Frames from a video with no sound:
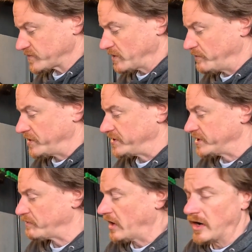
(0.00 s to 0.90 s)
Put it in your
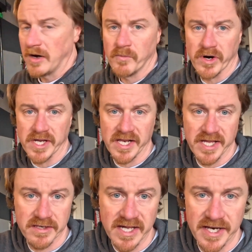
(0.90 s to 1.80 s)
palm, work it
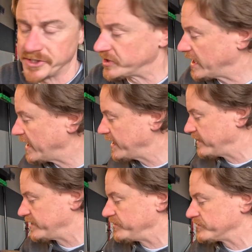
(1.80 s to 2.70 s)
in kind of dry, and
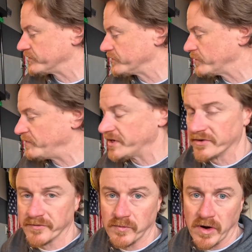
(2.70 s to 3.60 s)
then use a little bit
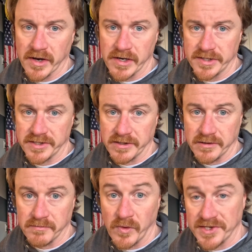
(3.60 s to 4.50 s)
of water to
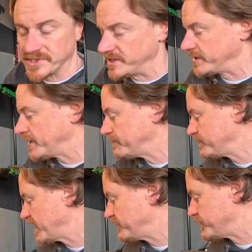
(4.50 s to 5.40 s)
moisten it up
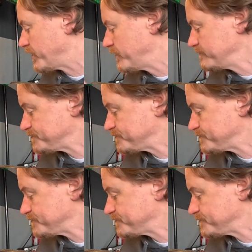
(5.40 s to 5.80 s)
as you go.